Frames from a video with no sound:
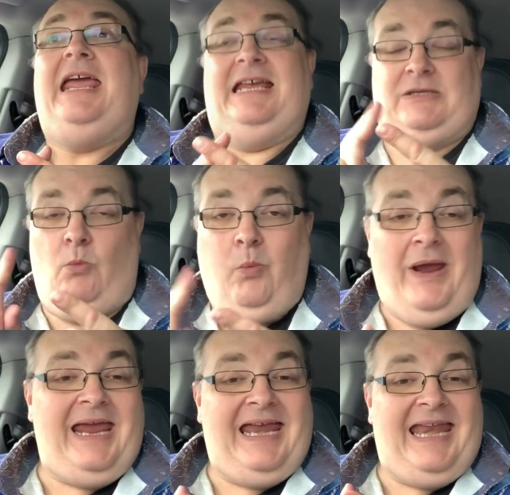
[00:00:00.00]
It's
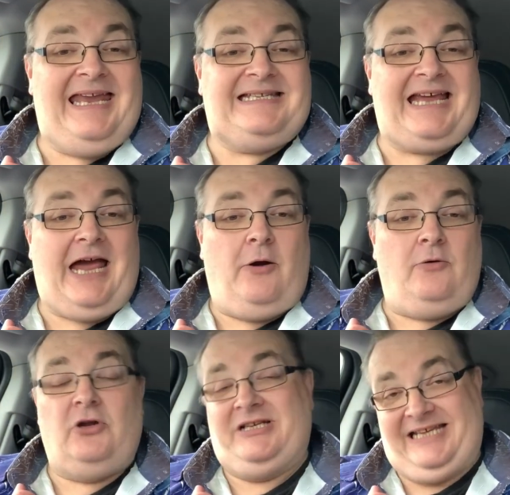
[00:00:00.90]
weighing it
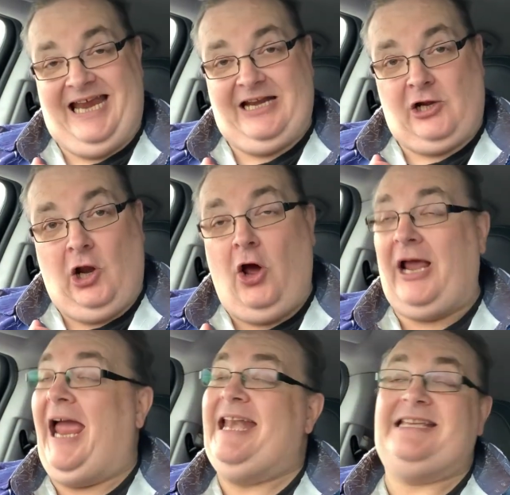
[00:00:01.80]
down at 10 o'clock,
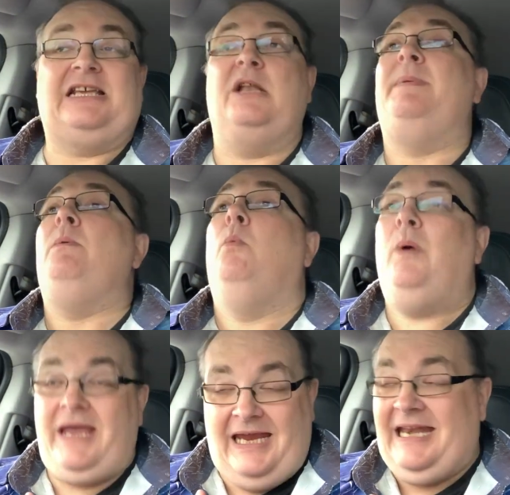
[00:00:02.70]
and it's going to be
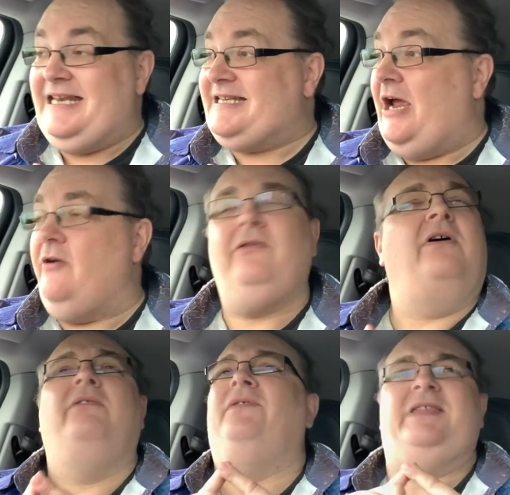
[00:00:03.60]
weighing it down
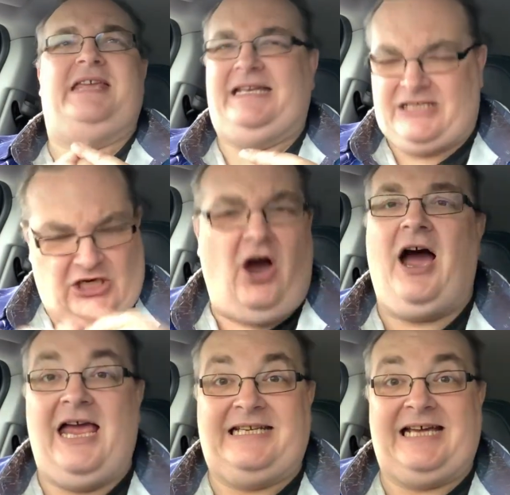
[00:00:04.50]
for the
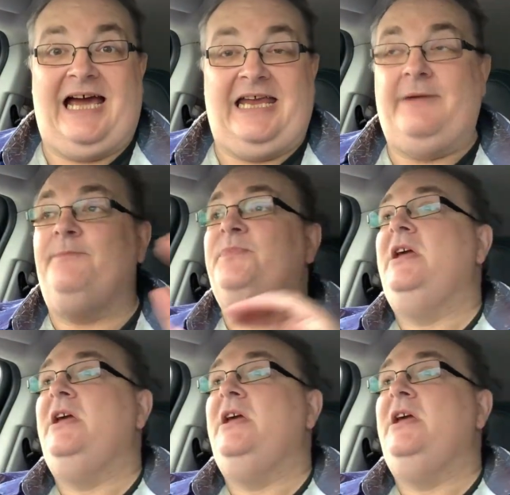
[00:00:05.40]
entire day.